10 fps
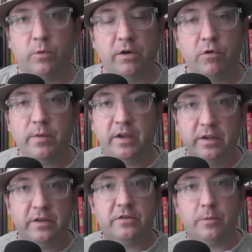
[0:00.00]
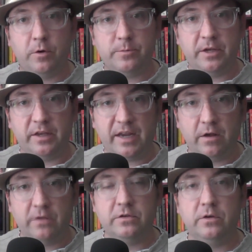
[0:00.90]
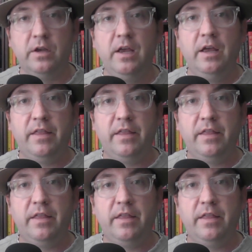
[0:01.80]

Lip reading: one of whom is supposed to be on the council.